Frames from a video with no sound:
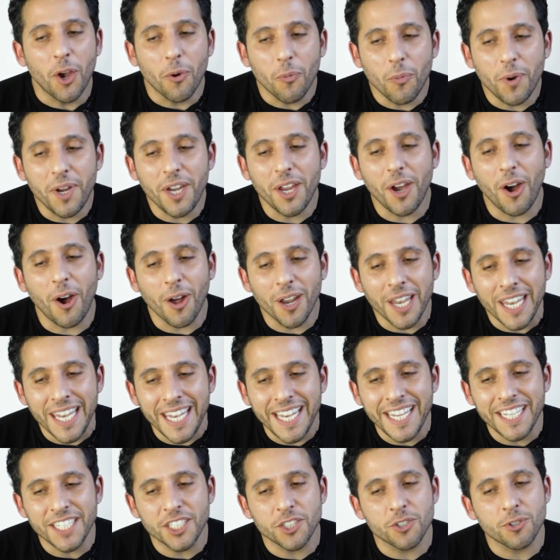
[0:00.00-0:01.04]
We are
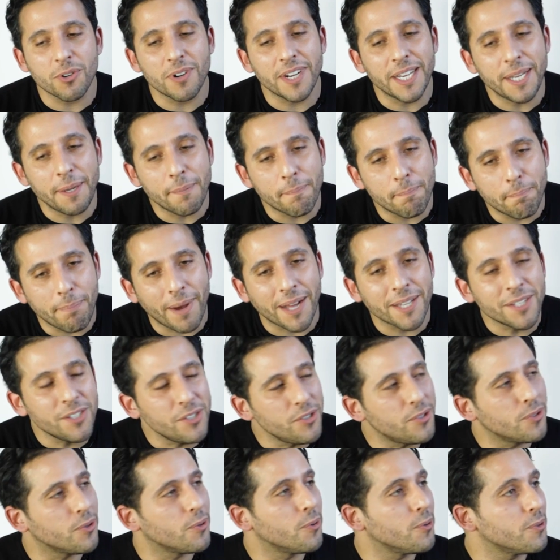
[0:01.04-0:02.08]
literally
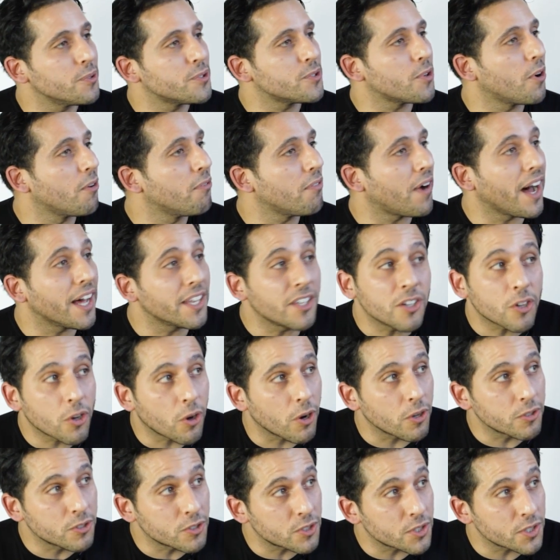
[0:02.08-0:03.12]
bundles of
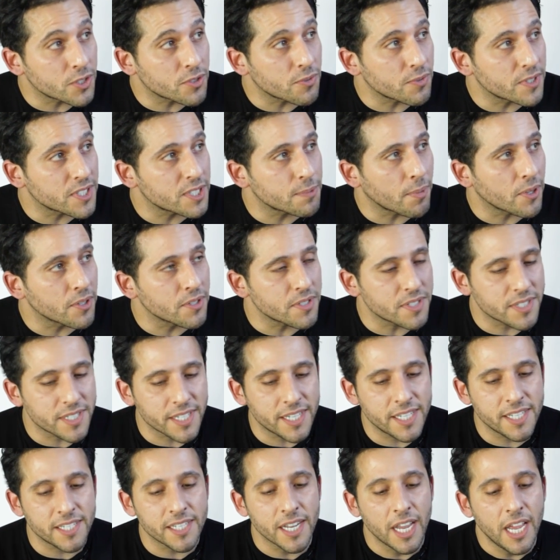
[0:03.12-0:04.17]
unconscious
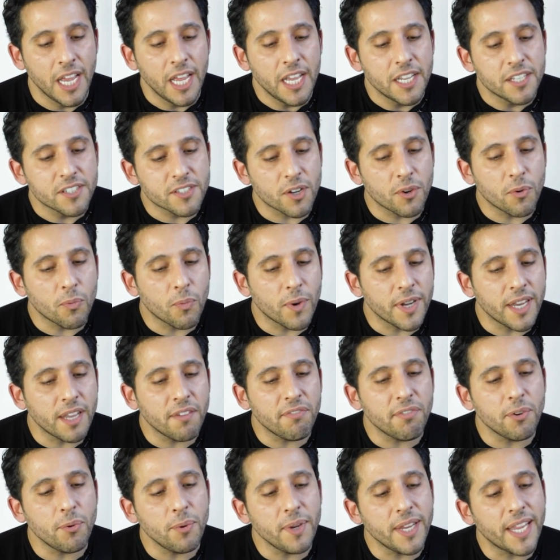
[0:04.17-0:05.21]
responses. So
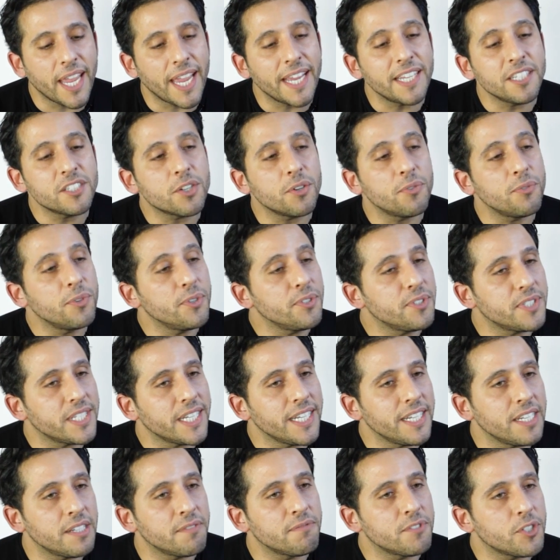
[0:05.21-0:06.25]
whenever we get into a
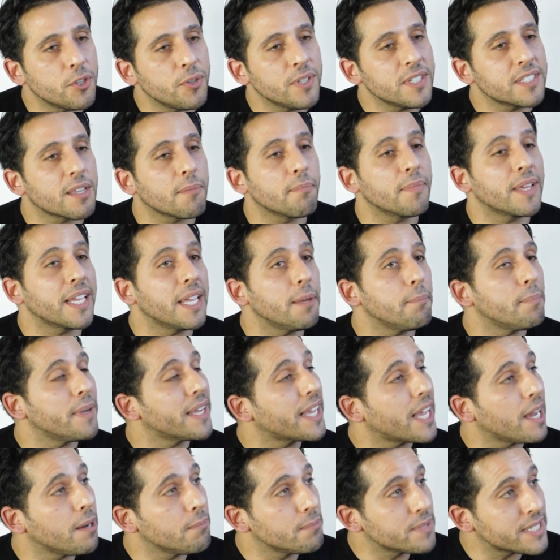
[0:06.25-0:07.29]
routine of doing something, it
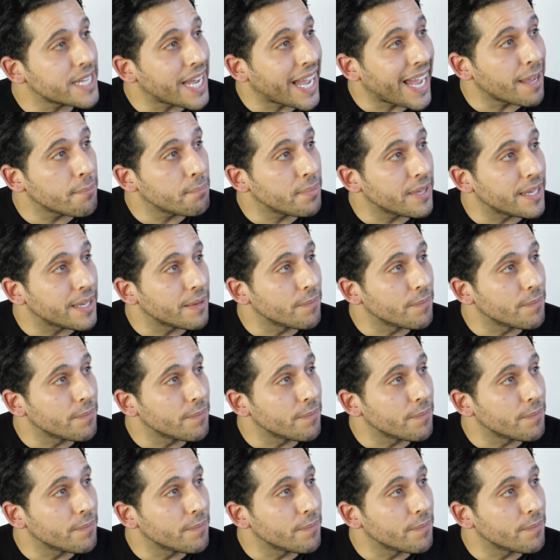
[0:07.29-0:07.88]
becomes a habit.